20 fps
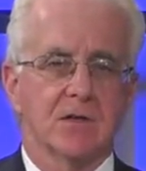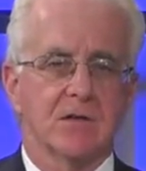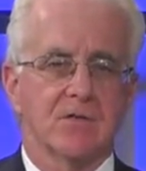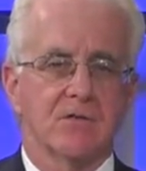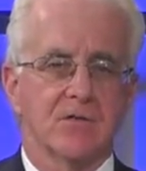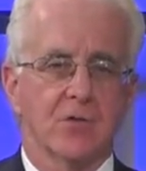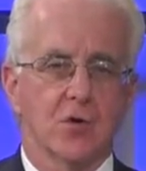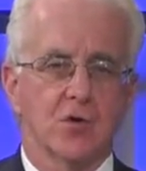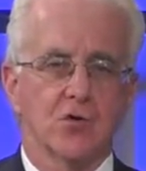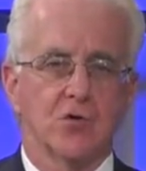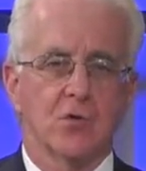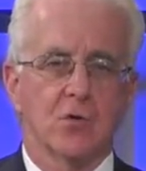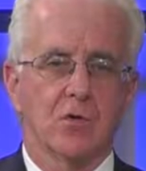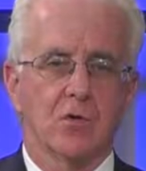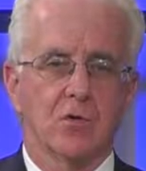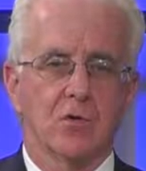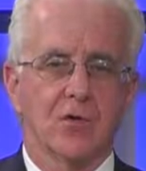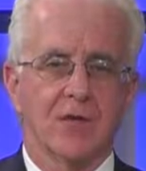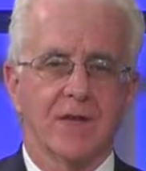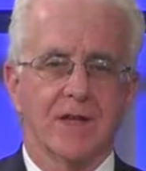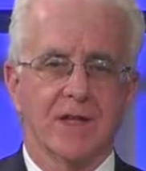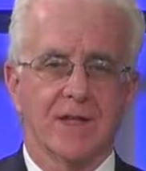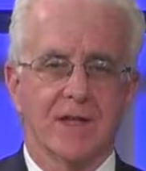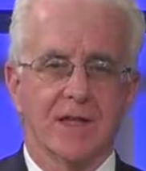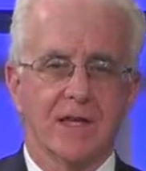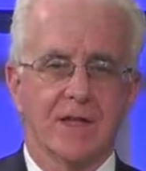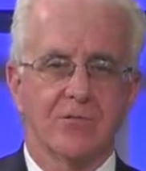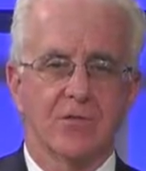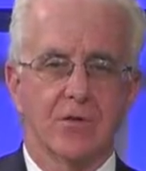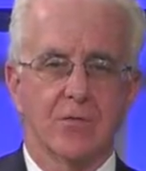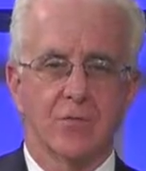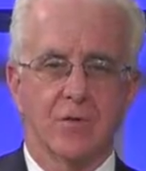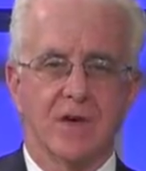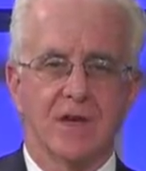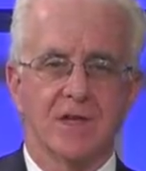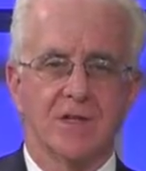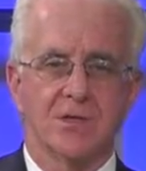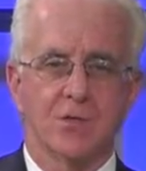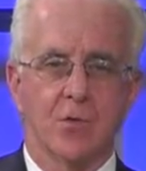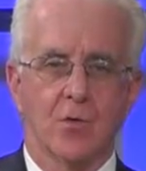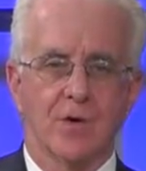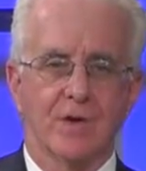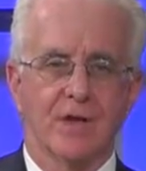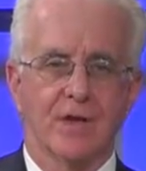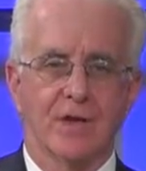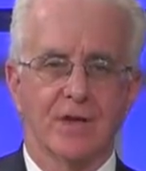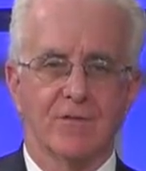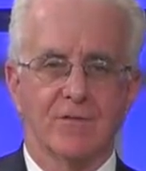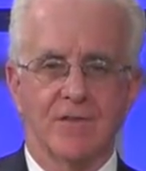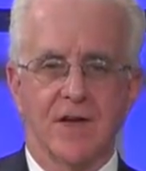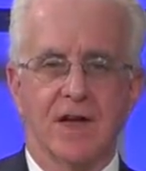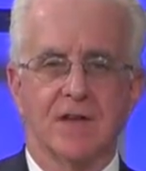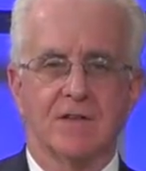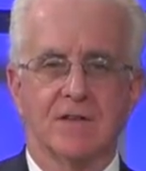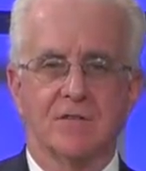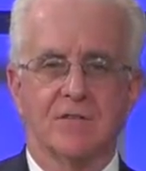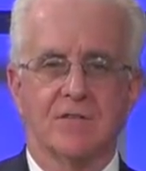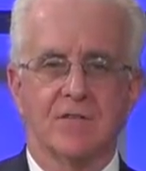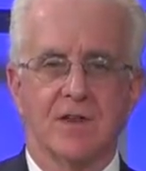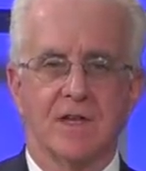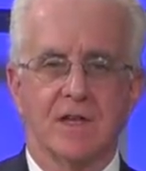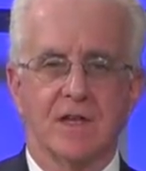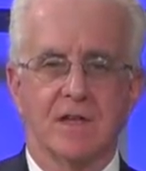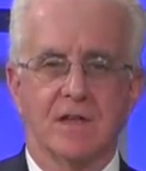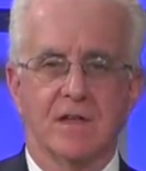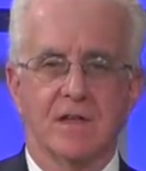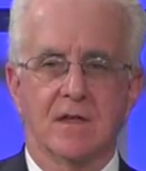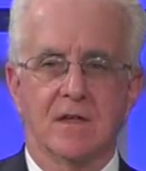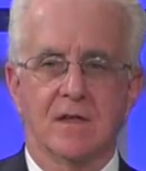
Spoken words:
virtual learning, even when it's working effectively,